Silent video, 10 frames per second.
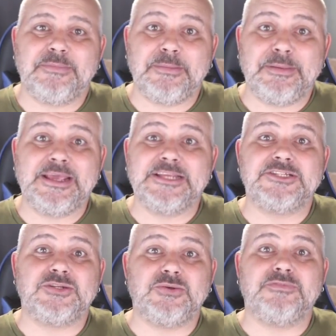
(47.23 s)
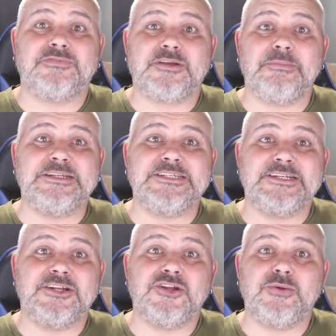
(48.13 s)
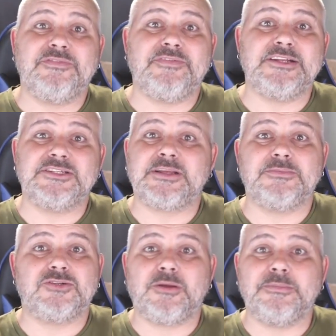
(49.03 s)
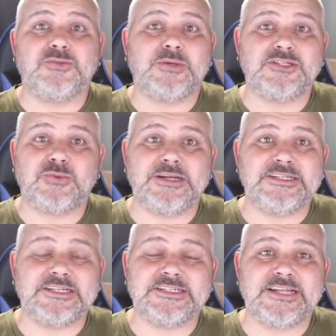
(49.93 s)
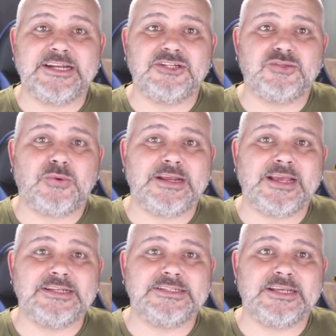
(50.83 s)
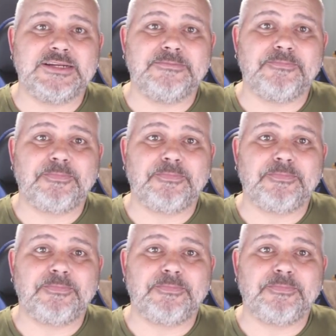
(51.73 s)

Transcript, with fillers: but appears to have committed the new offence sometime between 2016 and 2018.